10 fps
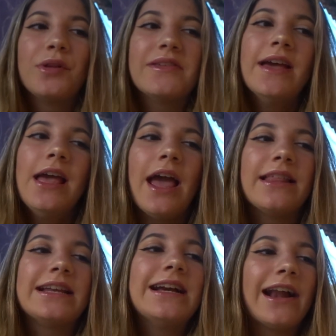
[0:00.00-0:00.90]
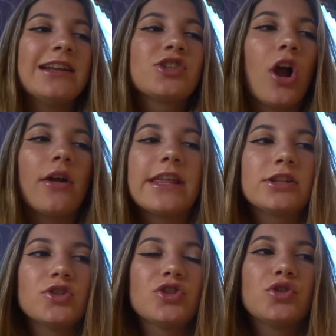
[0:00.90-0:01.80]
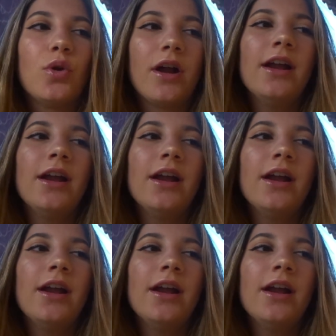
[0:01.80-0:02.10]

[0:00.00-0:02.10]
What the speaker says: believe. And then he got in his car, they closed the door,